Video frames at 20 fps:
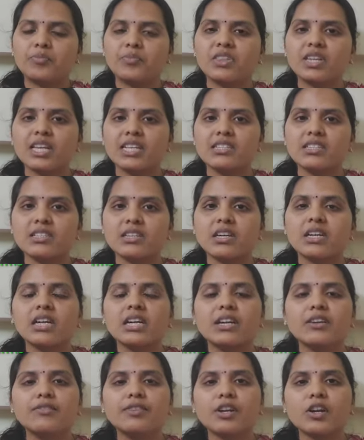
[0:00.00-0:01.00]
Next,
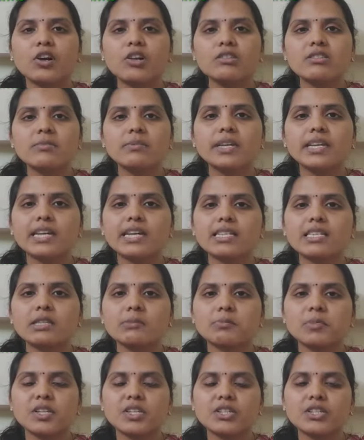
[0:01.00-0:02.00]
if an algebraic
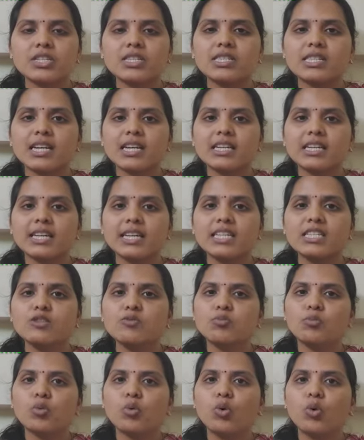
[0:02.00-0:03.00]
expression
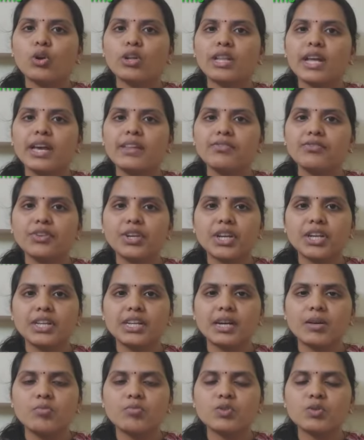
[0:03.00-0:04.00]
contains more than 3
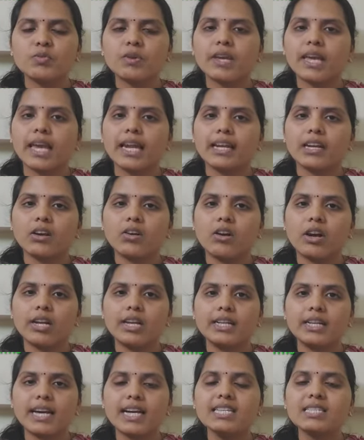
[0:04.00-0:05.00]
terms, we can call
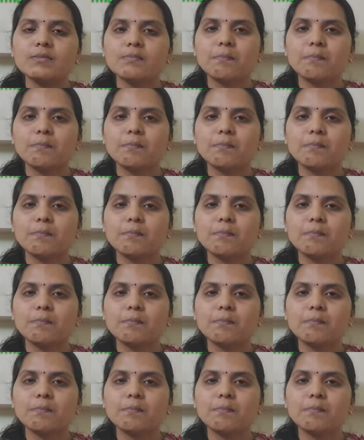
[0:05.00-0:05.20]
it as